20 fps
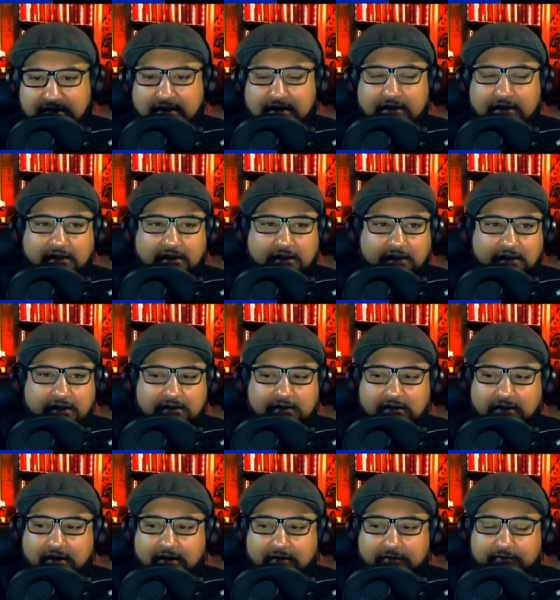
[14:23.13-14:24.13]
and
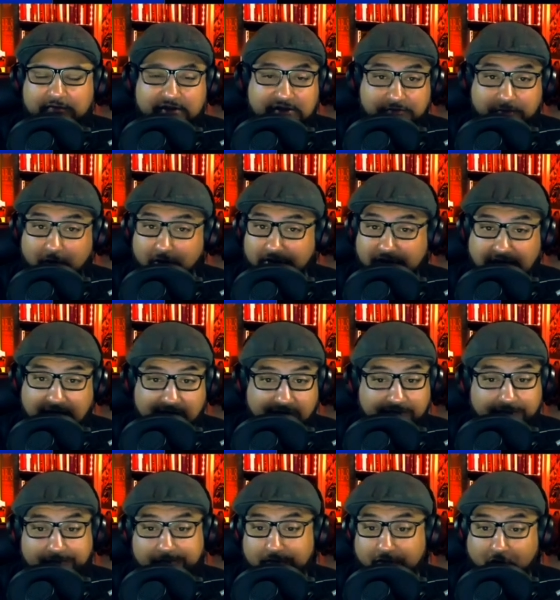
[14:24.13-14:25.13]
uh, these both have
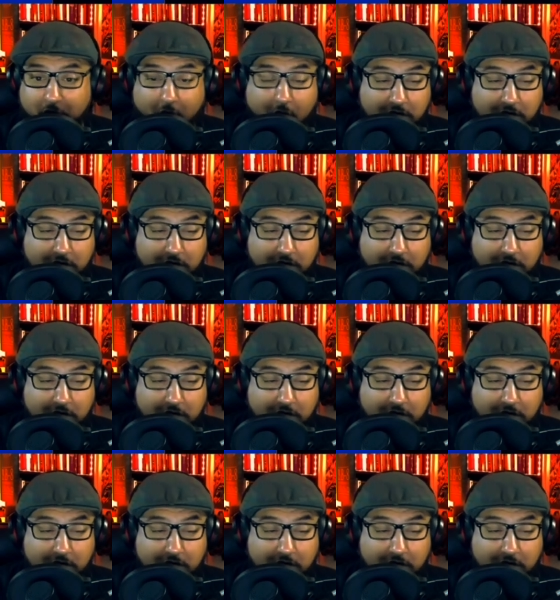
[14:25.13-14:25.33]
long